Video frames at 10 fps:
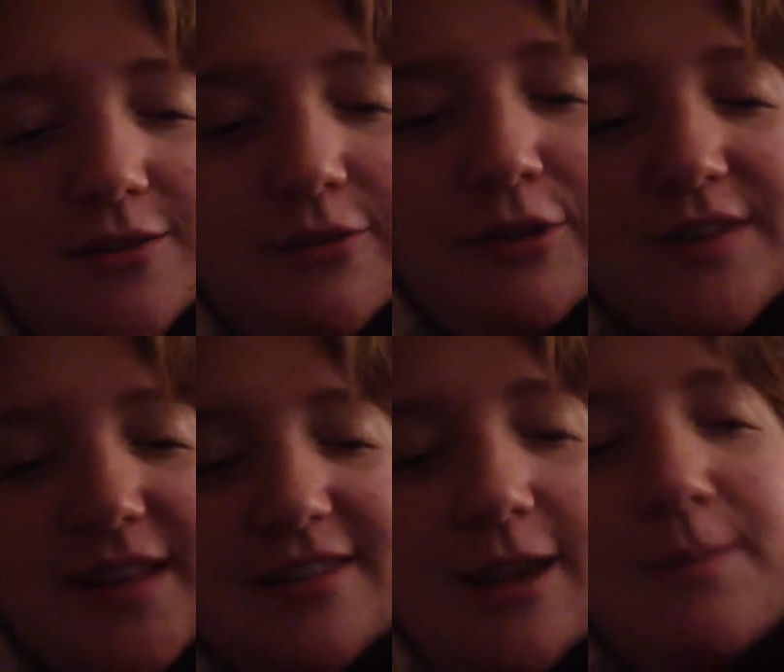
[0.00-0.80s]
First
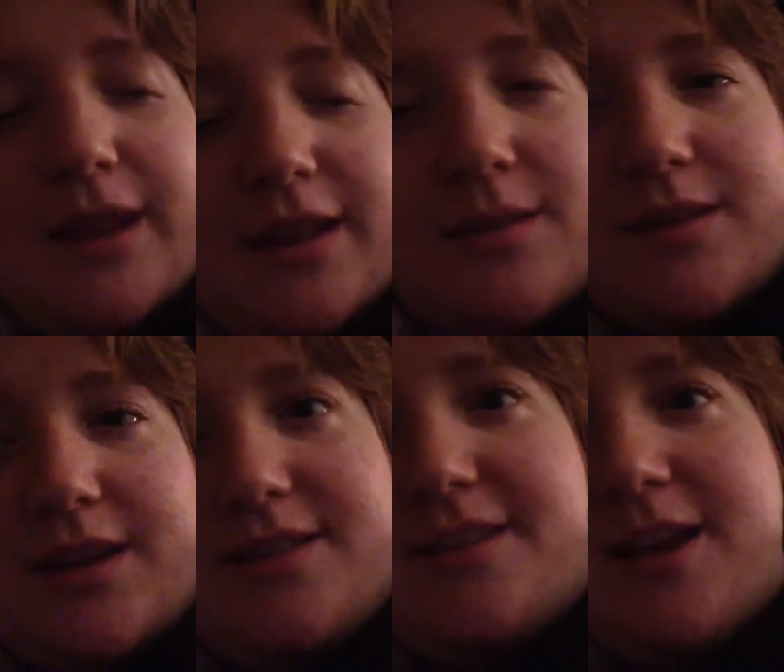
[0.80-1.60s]
like ten minutes, I was
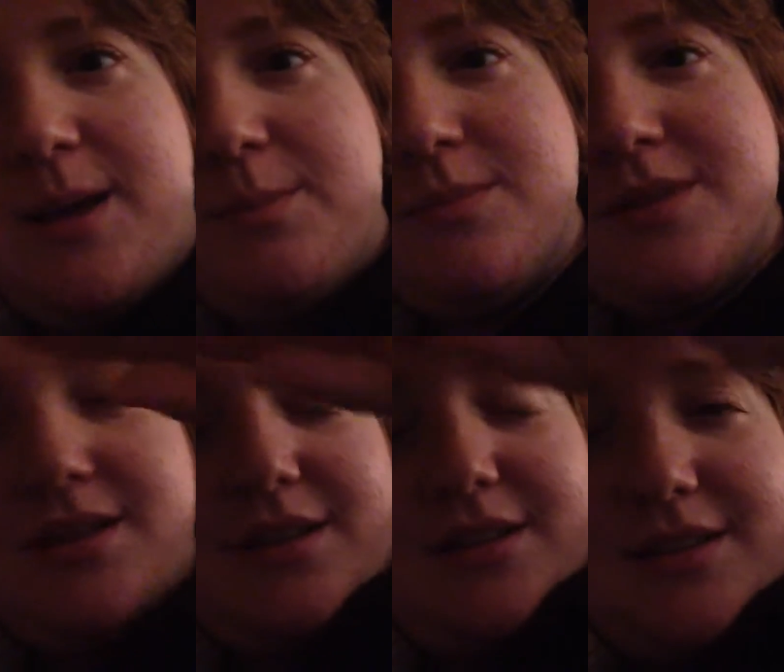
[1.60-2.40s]
like, "Damn,
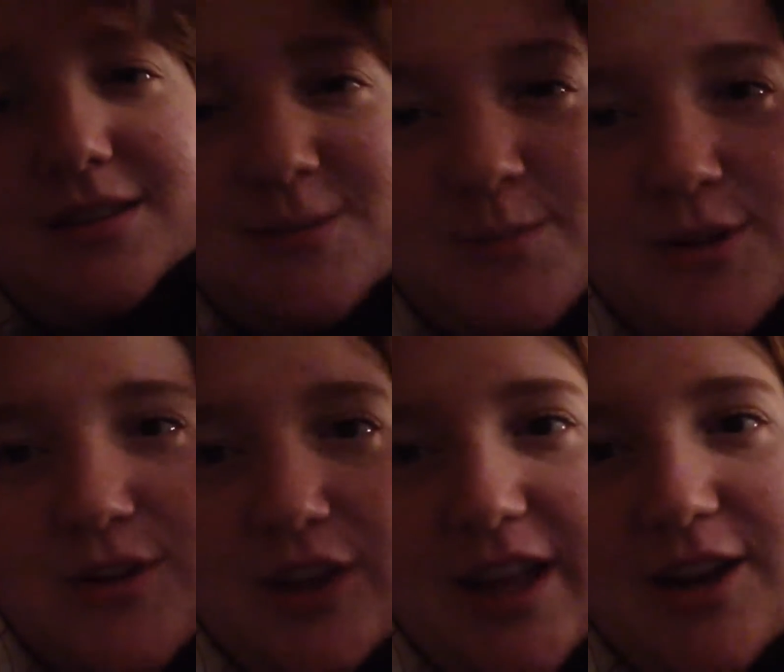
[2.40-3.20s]
this bitch is
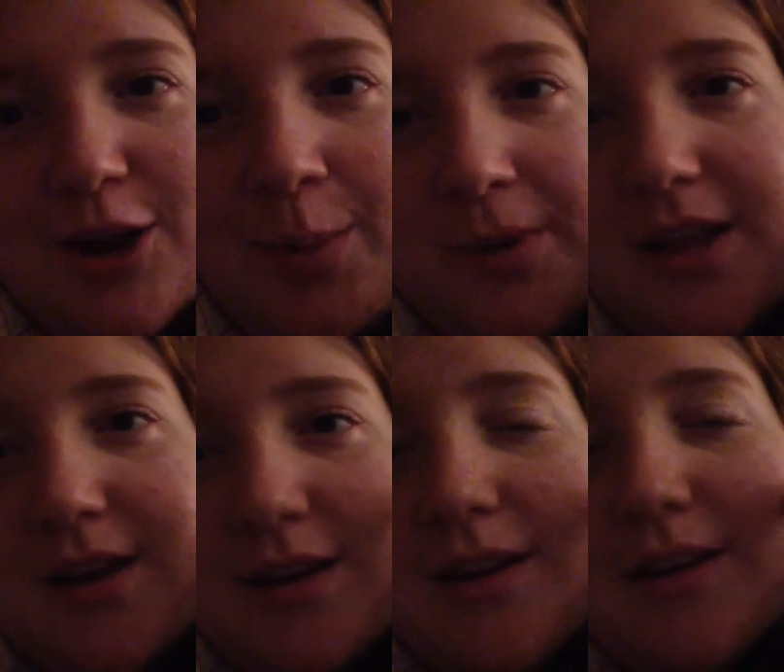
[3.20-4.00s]
gonna get nominated."